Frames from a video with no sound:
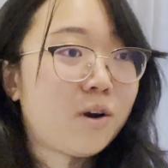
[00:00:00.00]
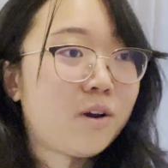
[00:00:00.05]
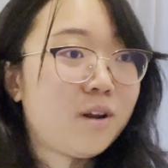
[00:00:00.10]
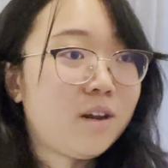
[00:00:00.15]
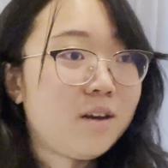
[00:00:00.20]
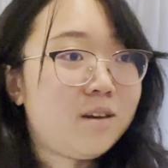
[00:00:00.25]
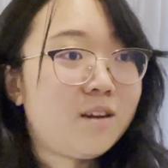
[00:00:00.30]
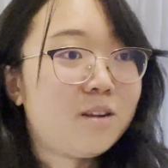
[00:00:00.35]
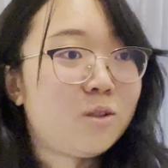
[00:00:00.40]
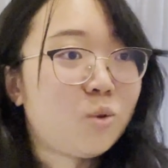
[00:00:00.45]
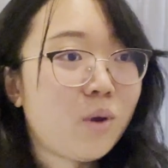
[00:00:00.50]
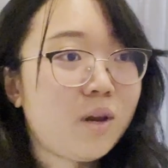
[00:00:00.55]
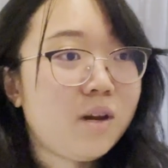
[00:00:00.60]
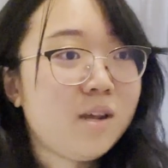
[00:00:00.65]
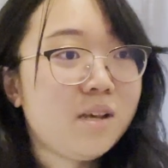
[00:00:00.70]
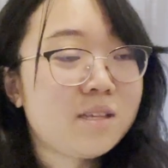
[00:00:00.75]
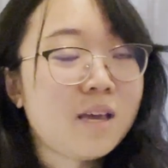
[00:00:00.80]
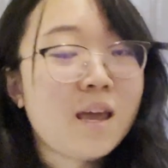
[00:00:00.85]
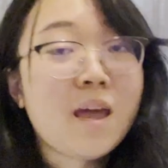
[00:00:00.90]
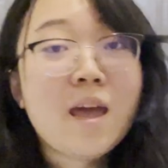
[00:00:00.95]
are in their
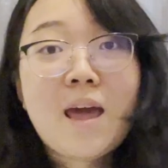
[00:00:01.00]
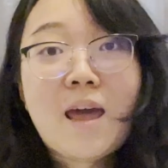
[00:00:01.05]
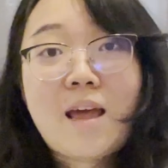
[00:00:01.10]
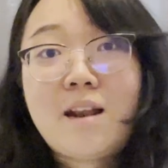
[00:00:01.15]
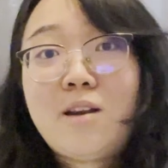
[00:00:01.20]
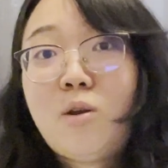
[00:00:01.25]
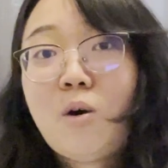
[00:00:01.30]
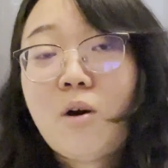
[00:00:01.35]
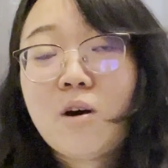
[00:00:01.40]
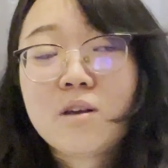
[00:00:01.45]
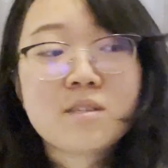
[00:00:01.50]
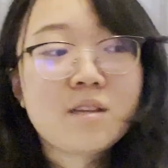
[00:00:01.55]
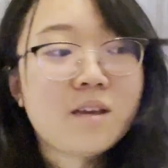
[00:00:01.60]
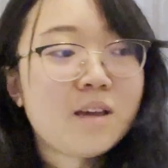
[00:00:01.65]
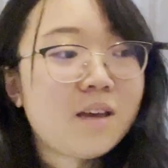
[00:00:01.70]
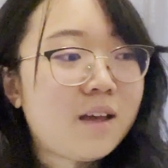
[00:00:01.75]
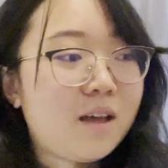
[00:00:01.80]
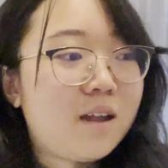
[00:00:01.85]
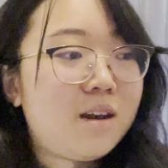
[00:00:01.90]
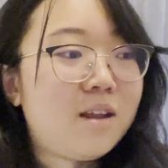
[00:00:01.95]
20s and lost,
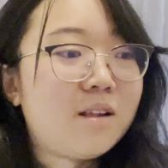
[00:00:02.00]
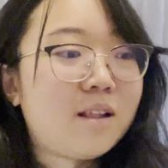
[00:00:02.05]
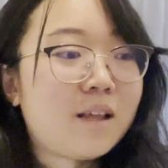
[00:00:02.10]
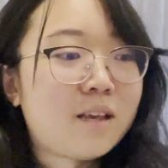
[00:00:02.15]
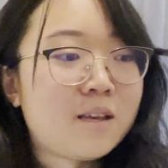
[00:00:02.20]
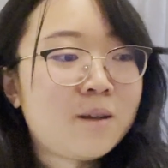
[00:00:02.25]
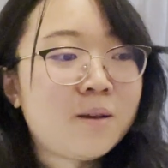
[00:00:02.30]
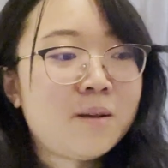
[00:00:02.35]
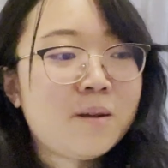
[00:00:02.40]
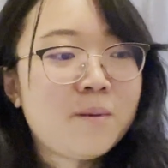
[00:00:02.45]
and they're like,